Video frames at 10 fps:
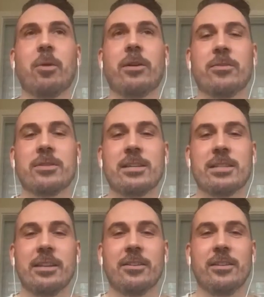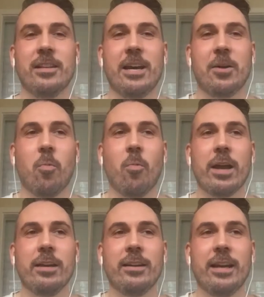where there's this little like
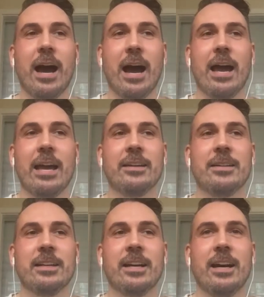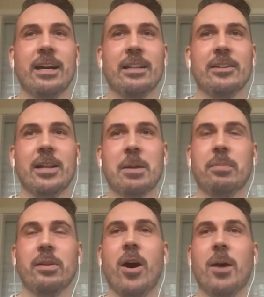white guy, a uh, little like
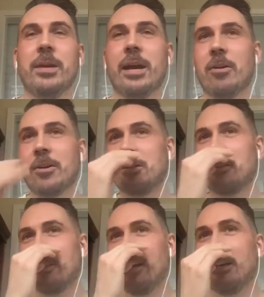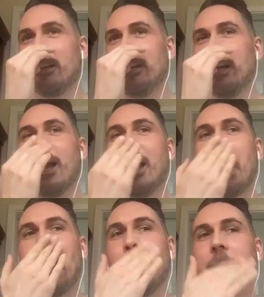blob character thing
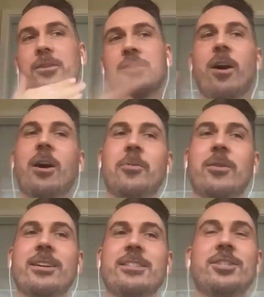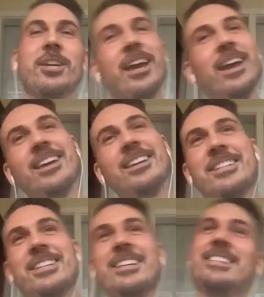and the song was
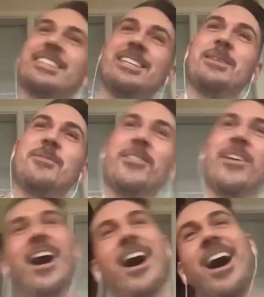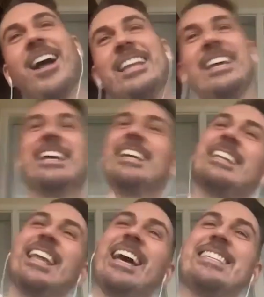Changes Keep Falling Like